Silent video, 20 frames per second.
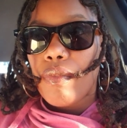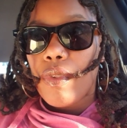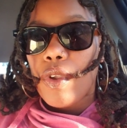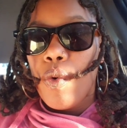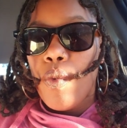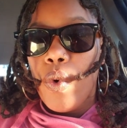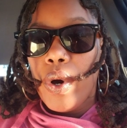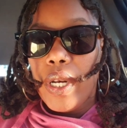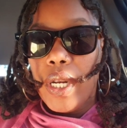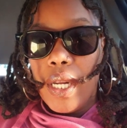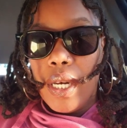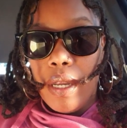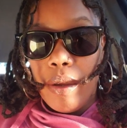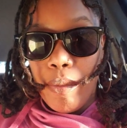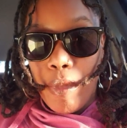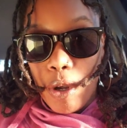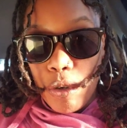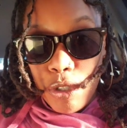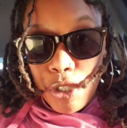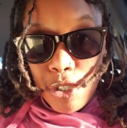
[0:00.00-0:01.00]
what an
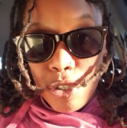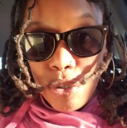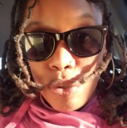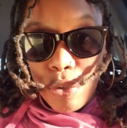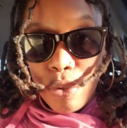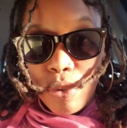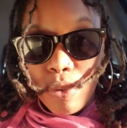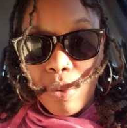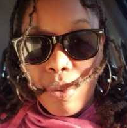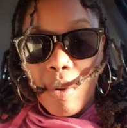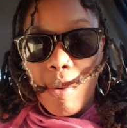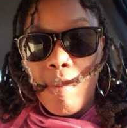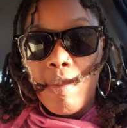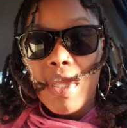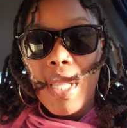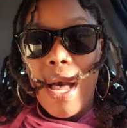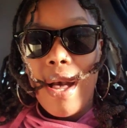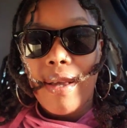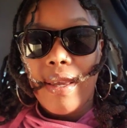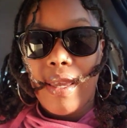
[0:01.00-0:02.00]
emotional
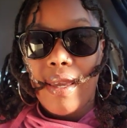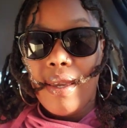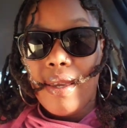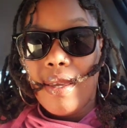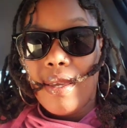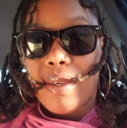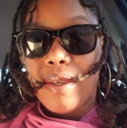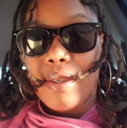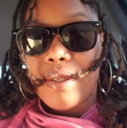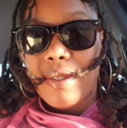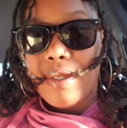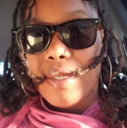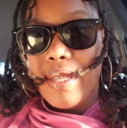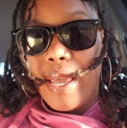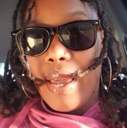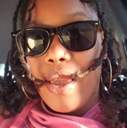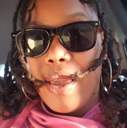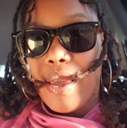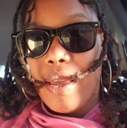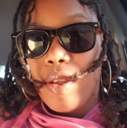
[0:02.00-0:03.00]
block is,
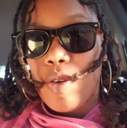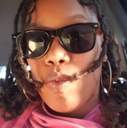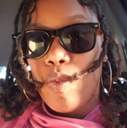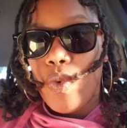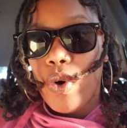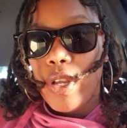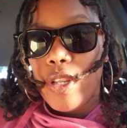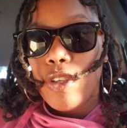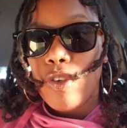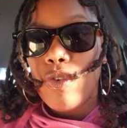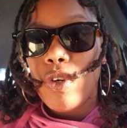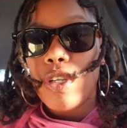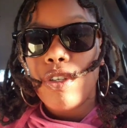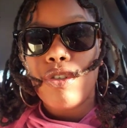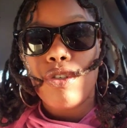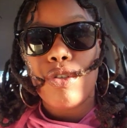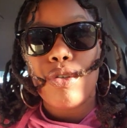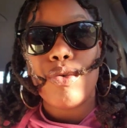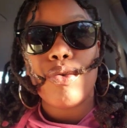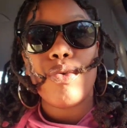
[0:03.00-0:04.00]
and what you can
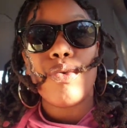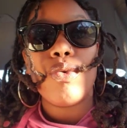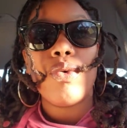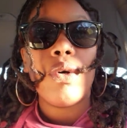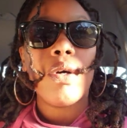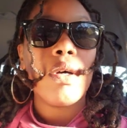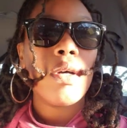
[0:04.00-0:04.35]
do